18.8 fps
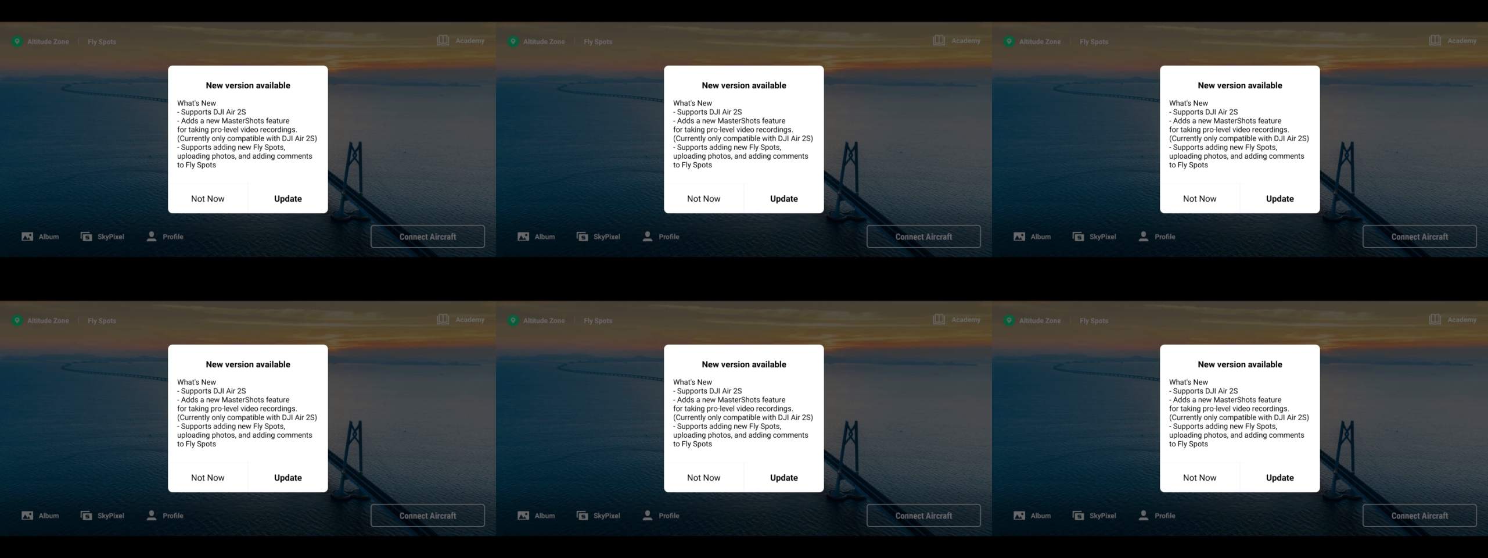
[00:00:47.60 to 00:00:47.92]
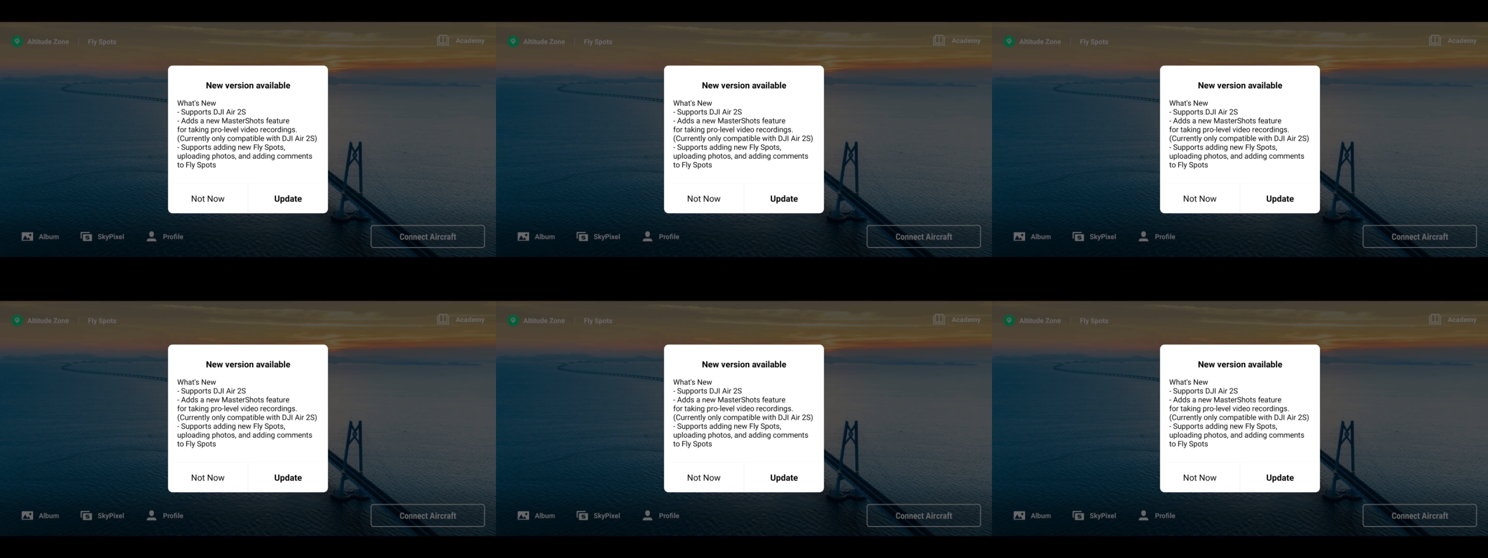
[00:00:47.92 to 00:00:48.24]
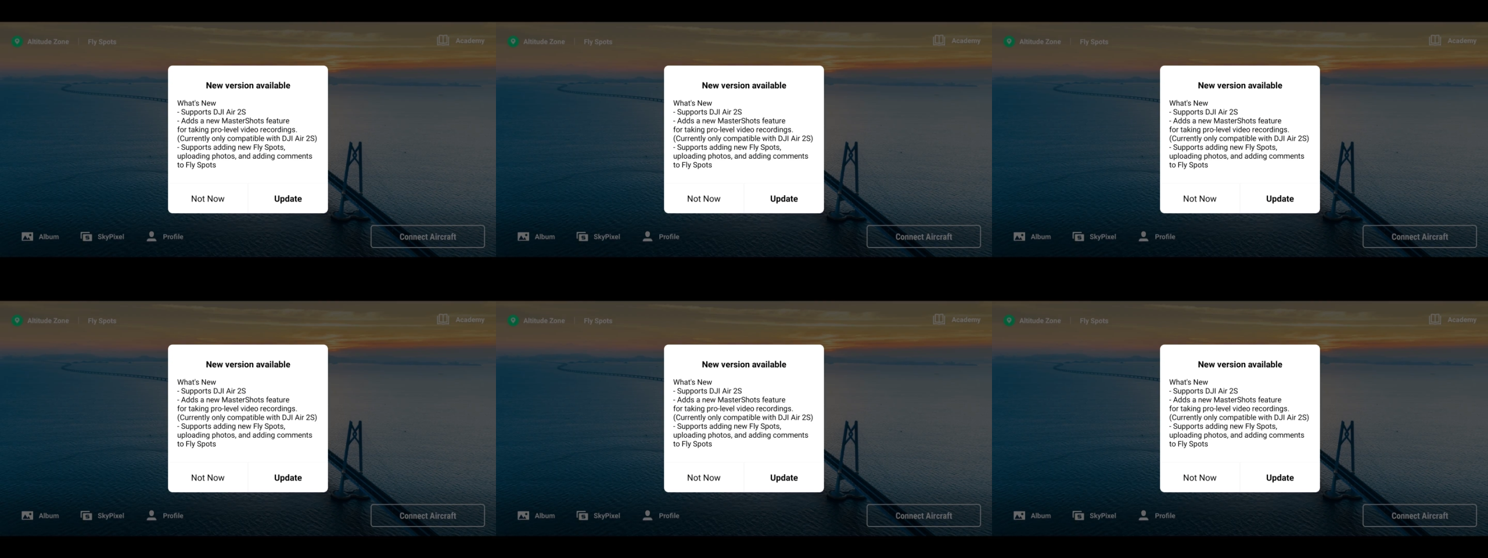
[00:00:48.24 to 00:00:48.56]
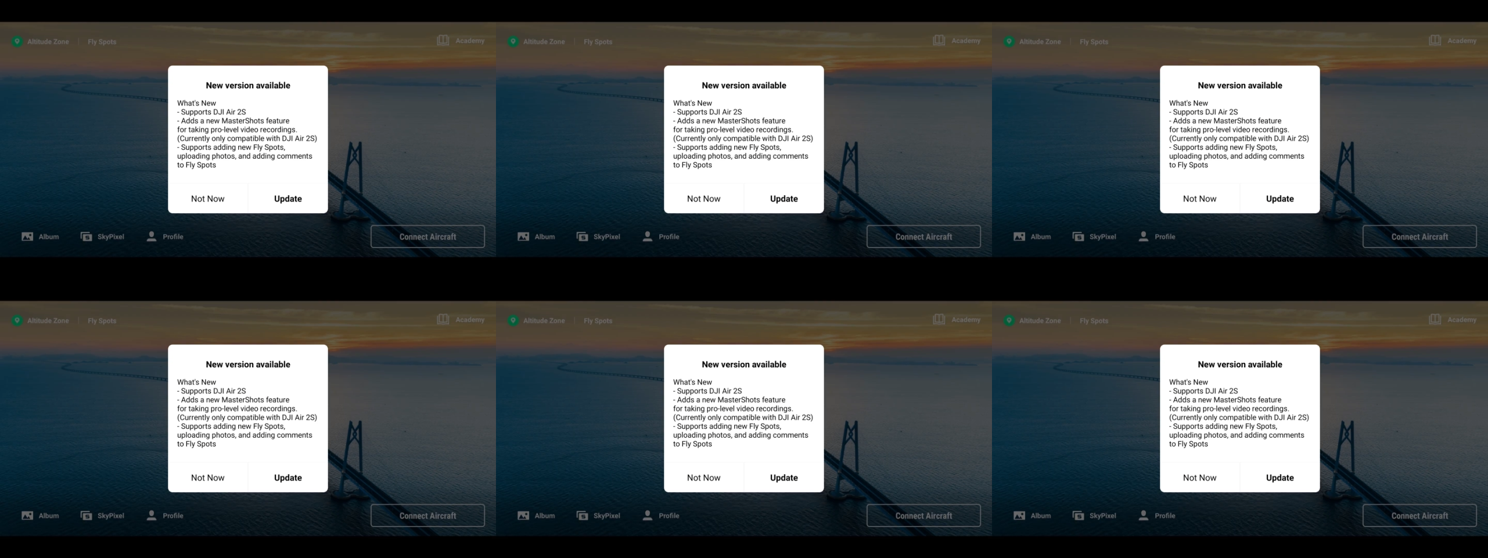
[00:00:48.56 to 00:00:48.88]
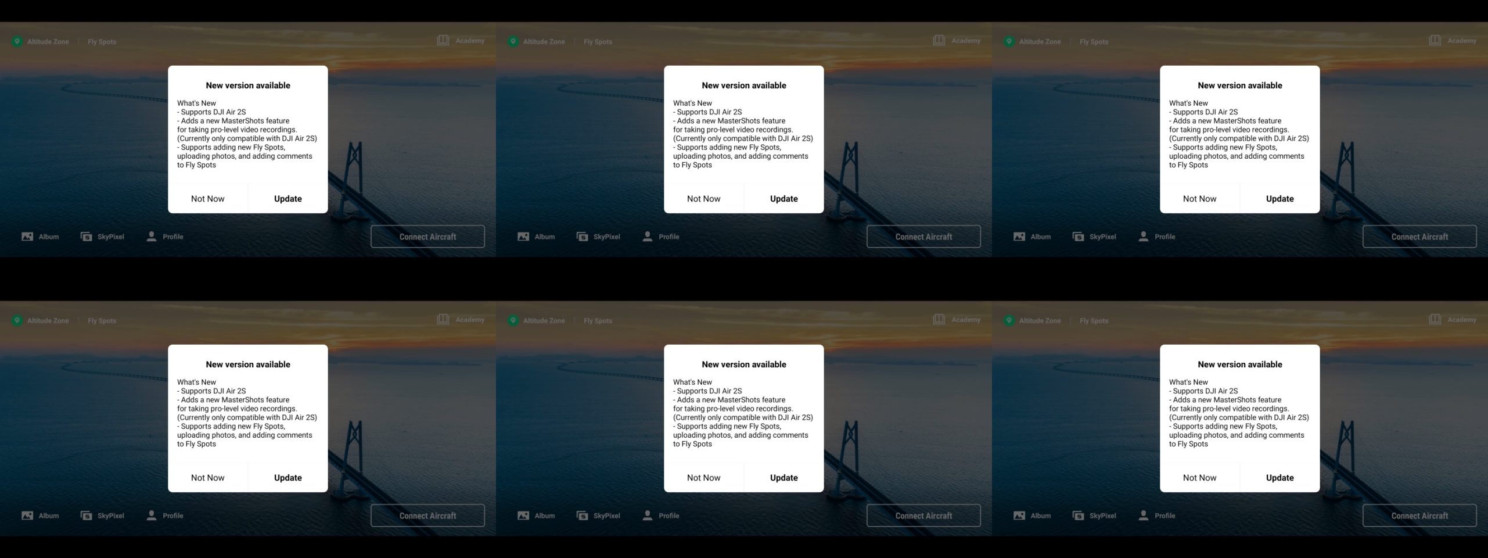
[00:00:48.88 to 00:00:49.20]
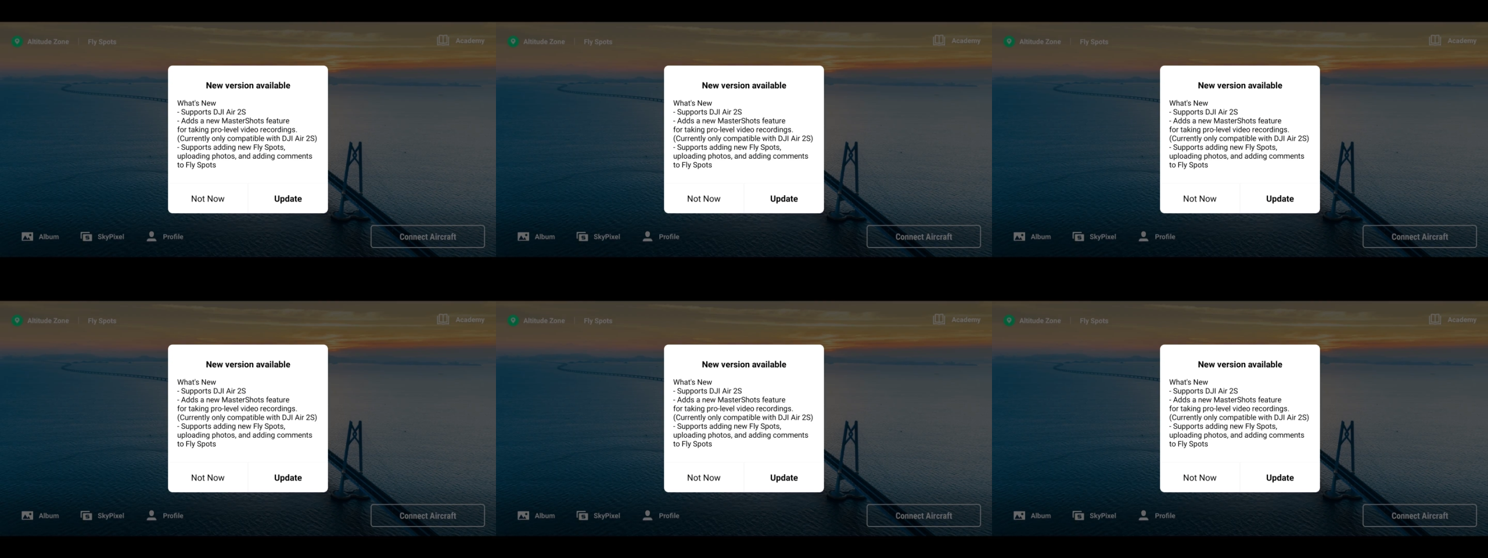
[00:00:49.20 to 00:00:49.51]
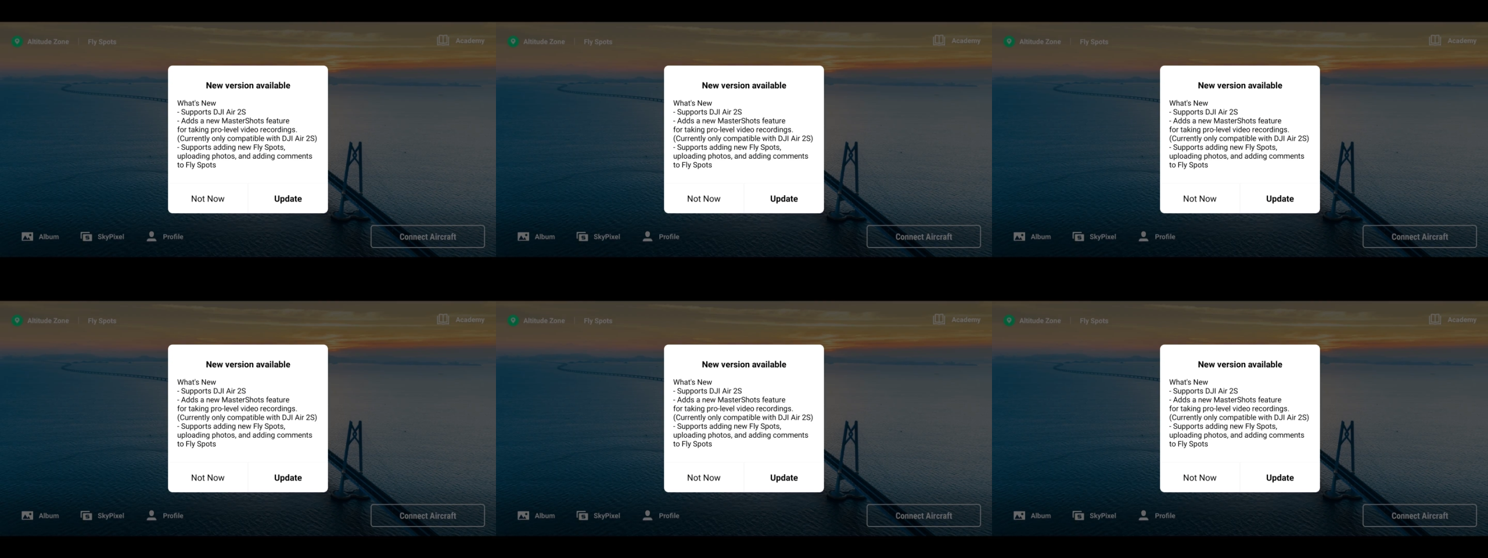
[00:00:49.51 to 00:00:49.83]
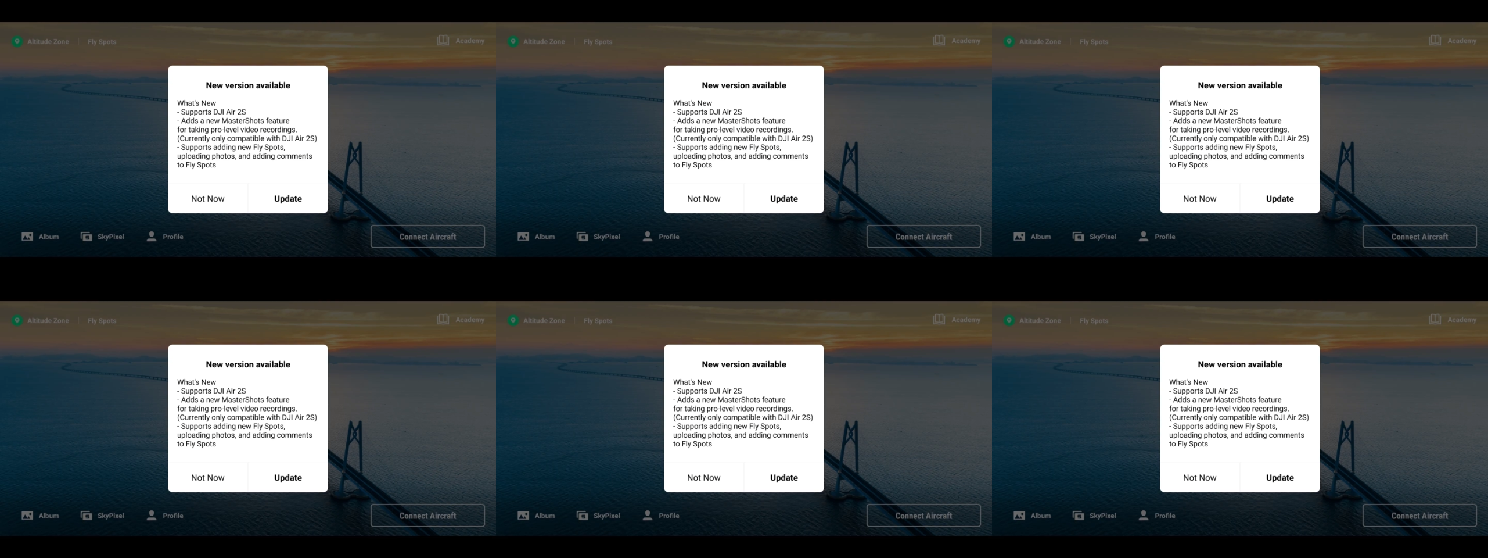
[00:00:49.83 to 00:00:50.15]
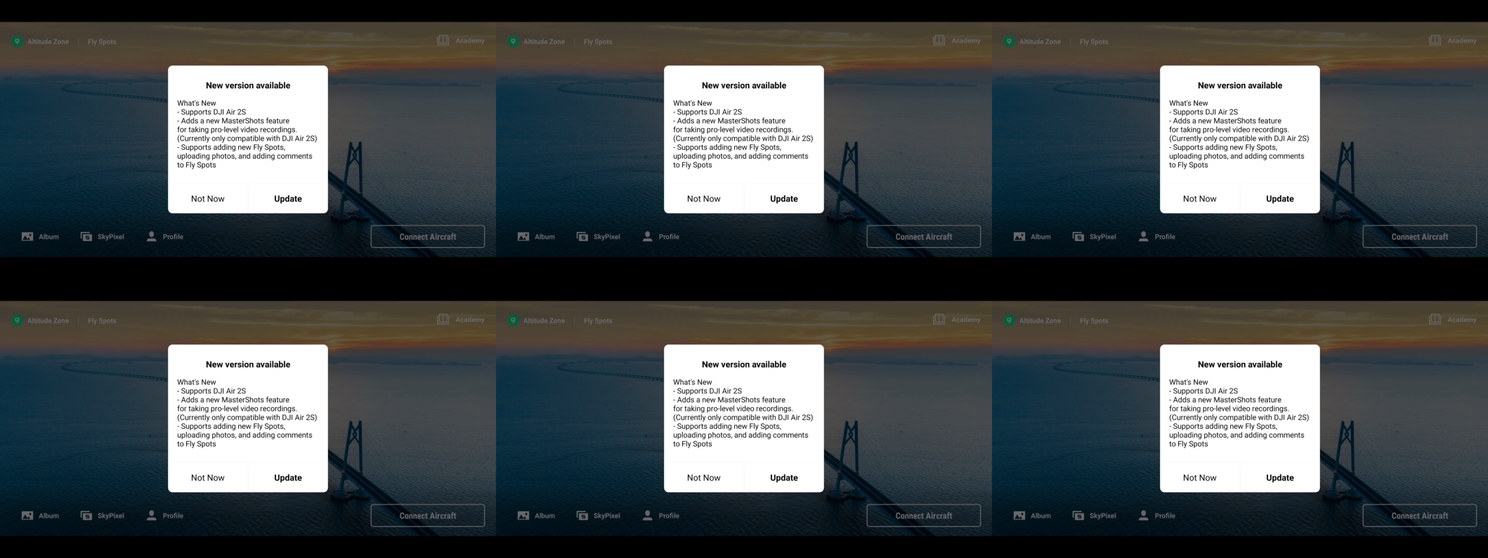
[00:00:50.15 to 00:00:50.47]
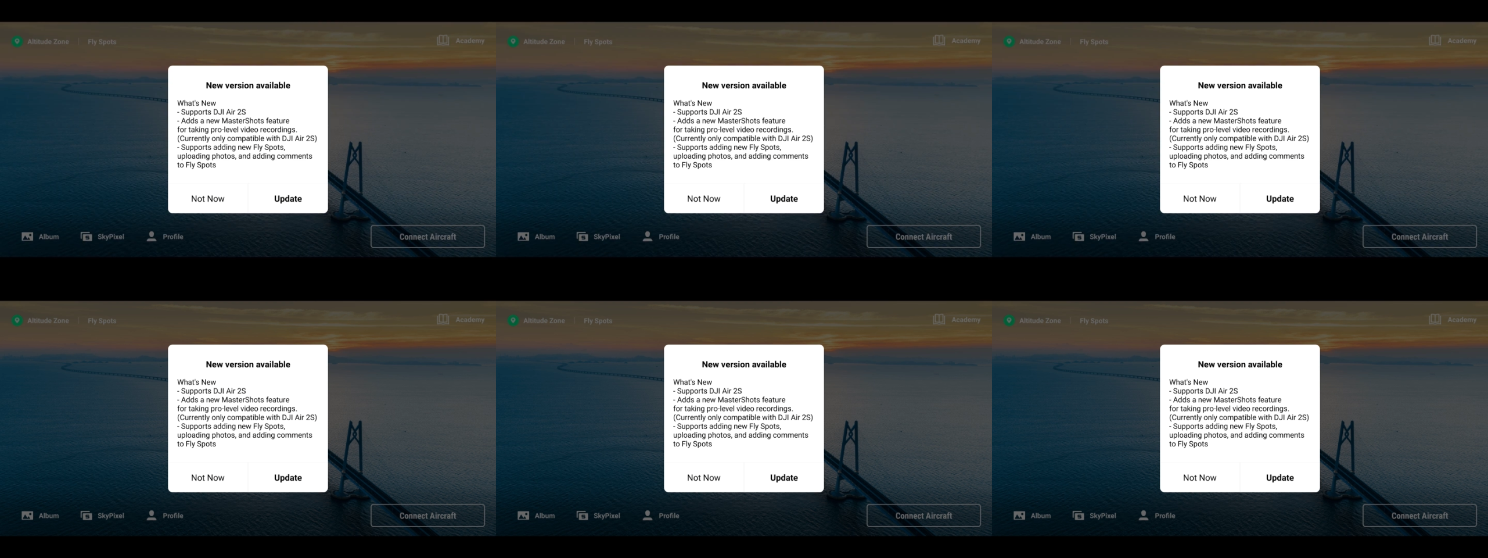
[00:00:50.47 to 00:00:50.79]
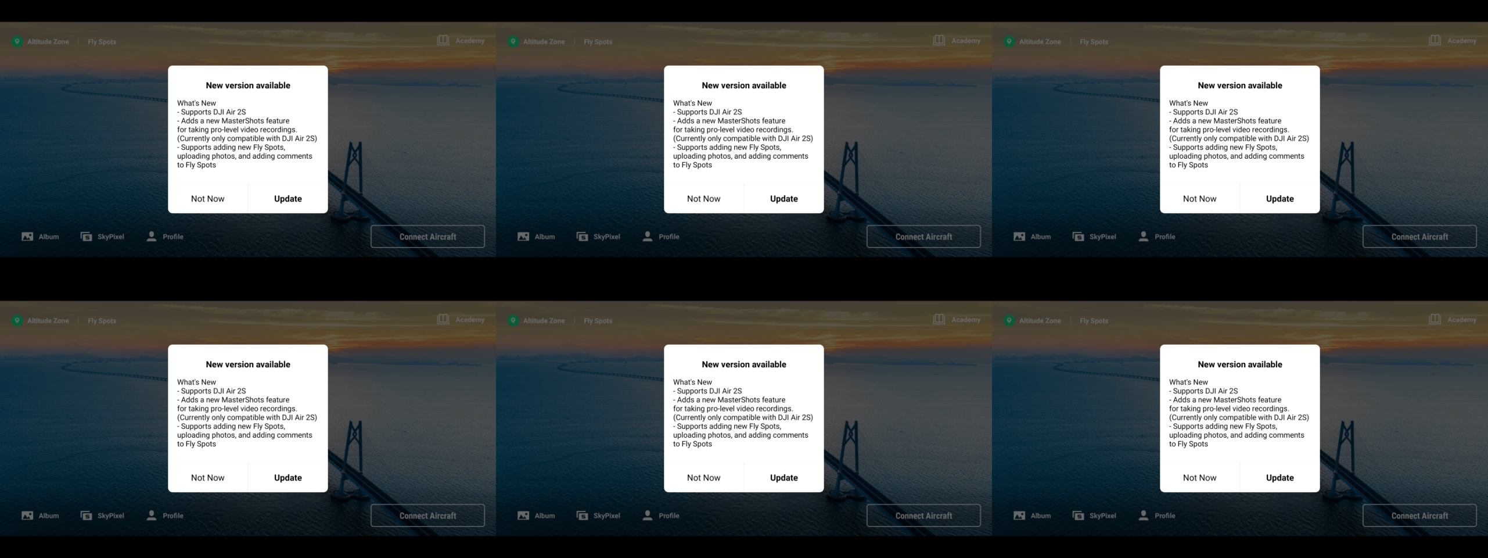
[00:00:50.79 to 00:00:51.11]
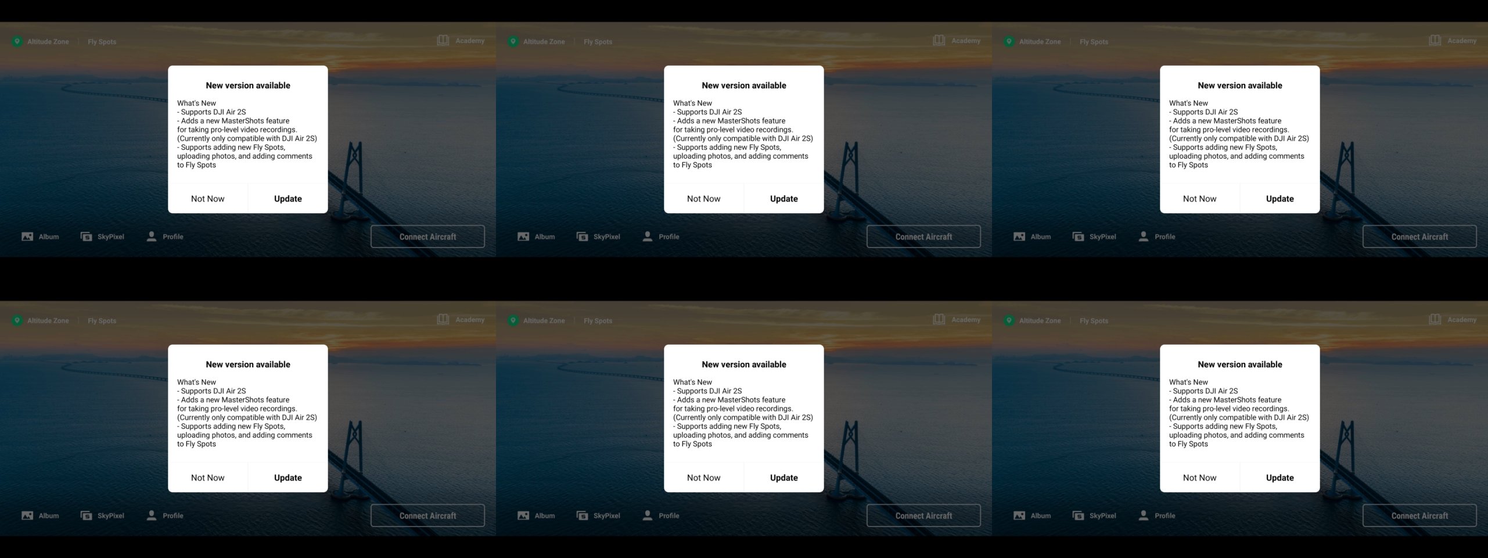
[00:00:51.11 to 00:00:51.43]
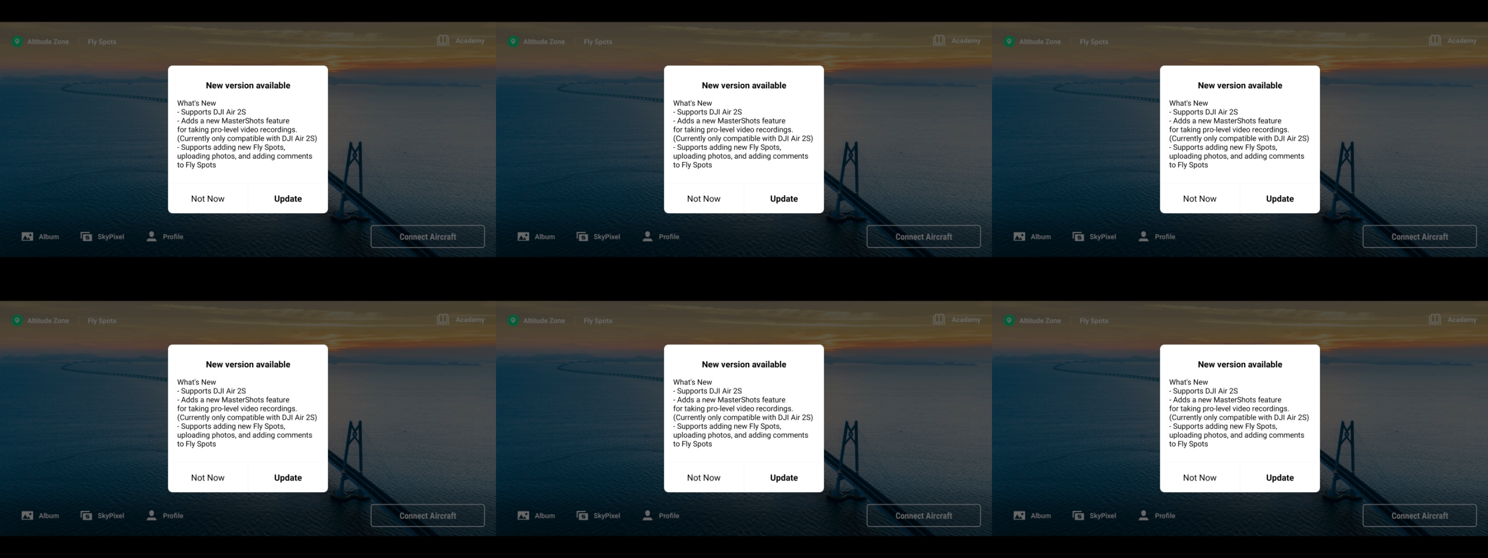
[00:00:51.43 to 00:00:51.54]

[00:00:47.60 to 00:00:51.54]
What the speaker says: (no speaker visible)